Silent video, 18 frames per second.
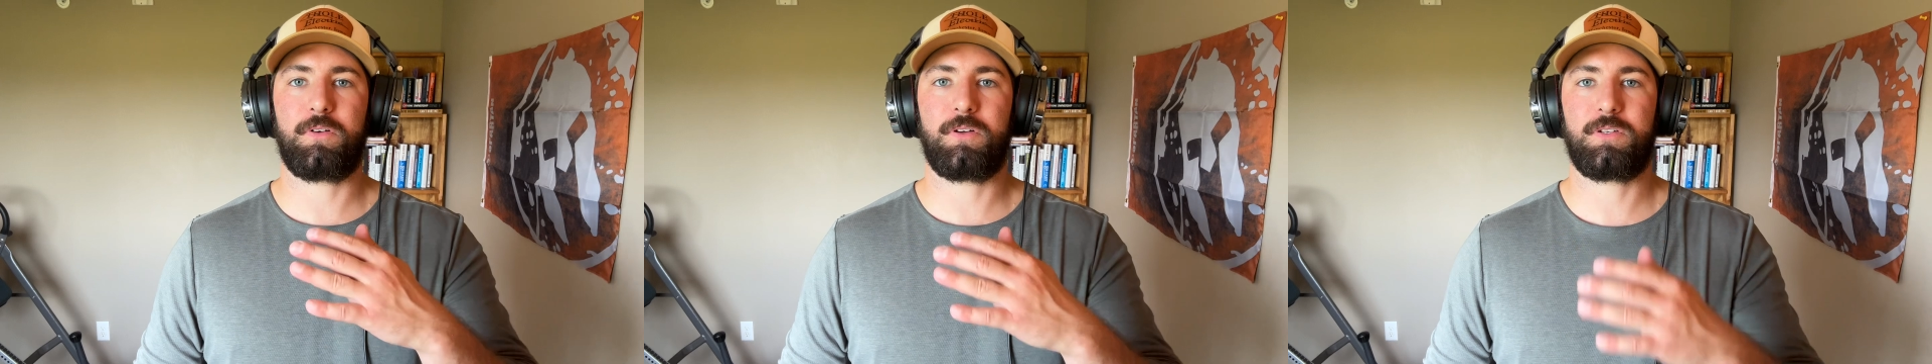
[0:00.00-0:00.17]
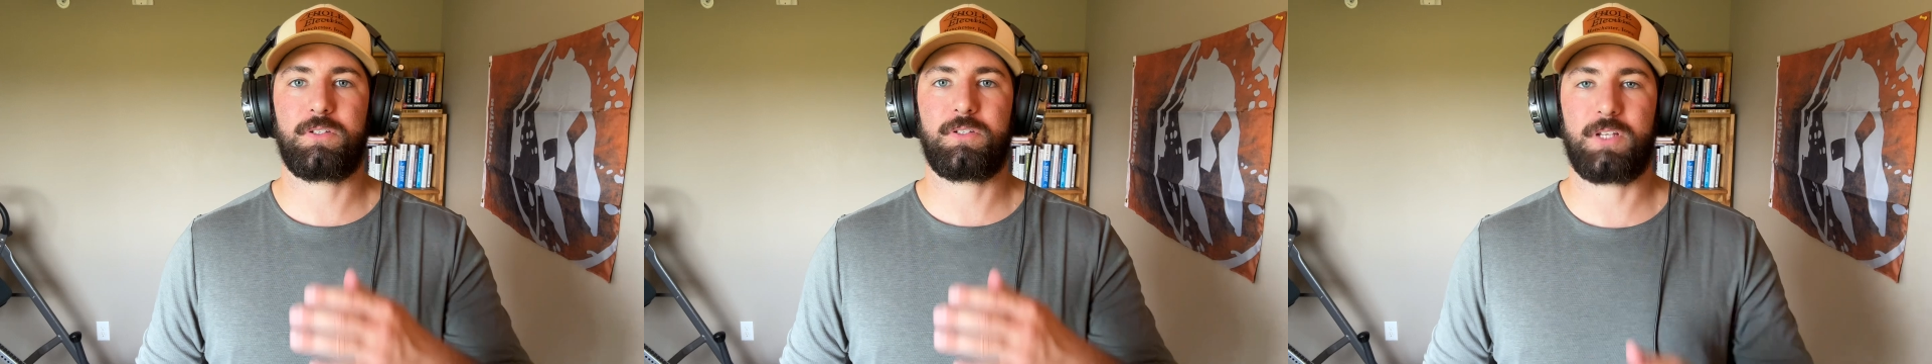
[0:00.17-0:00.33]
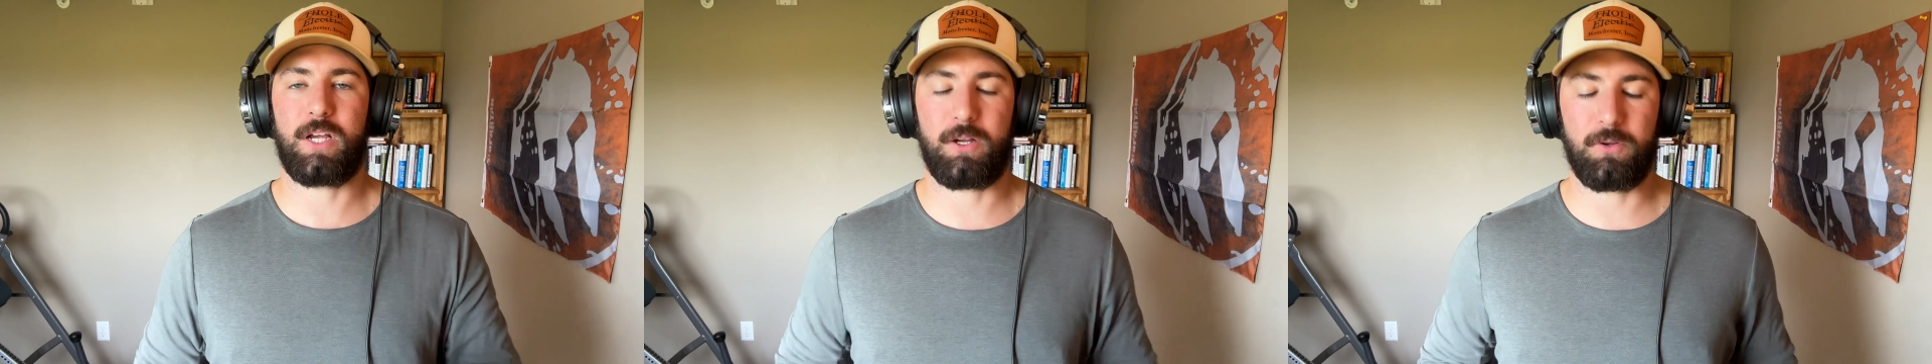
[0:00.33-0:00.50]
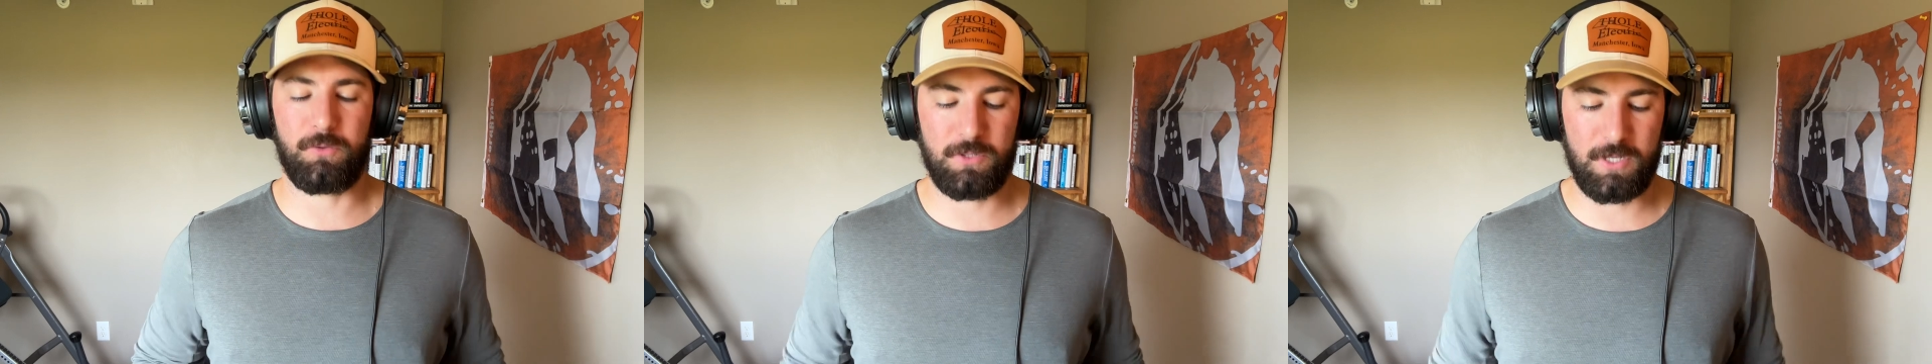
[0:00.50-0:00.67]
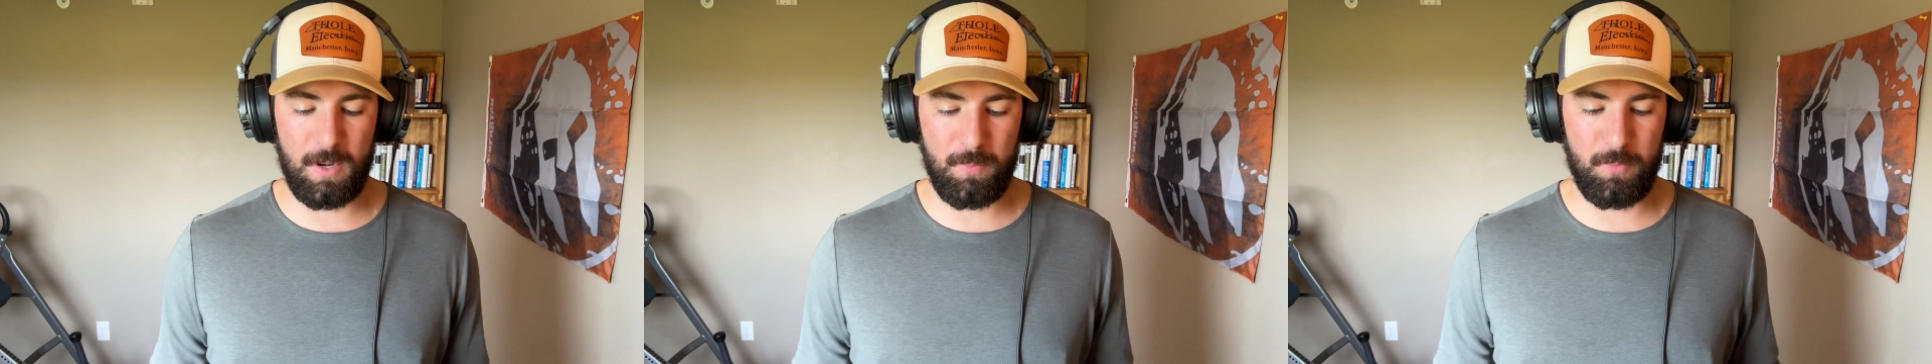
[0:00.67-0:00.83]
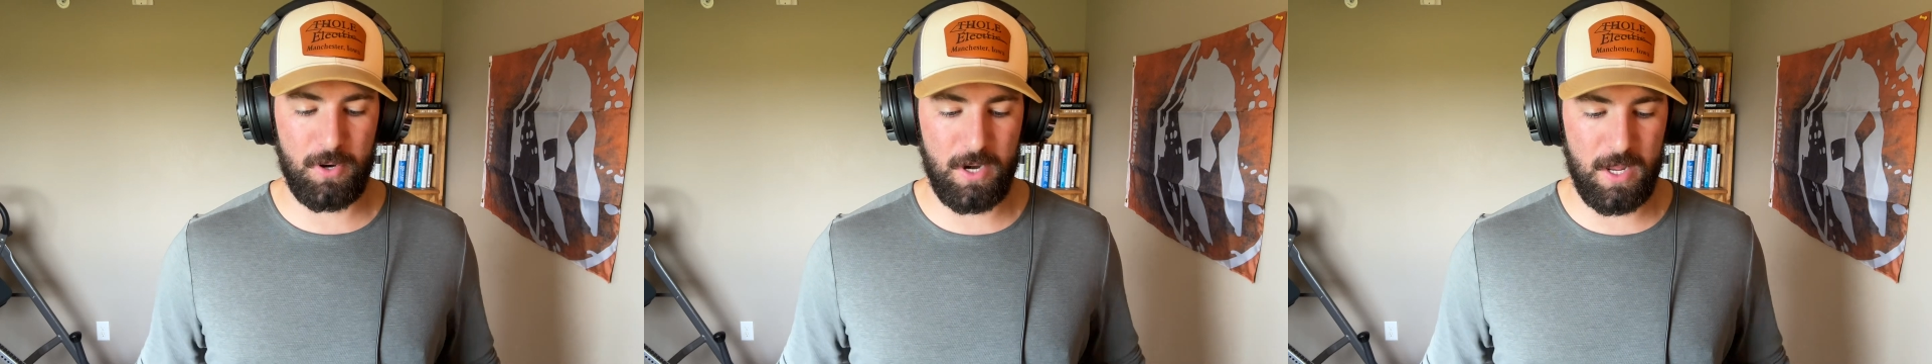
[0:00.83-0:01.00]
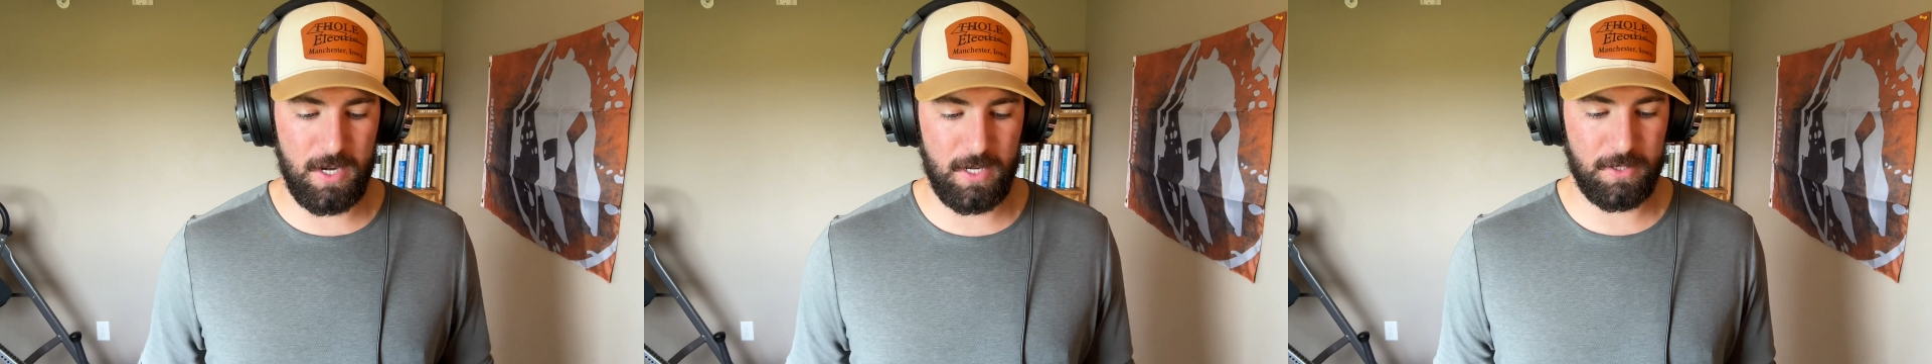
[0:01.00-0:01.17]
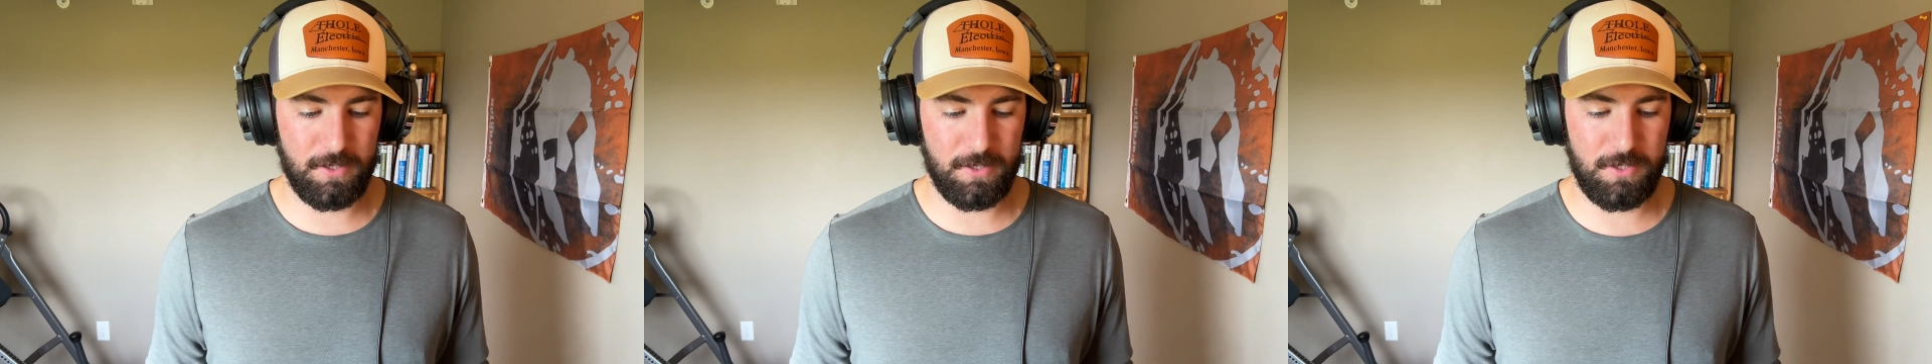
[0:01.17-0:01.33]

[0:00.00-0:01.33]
psycho-cybernetics.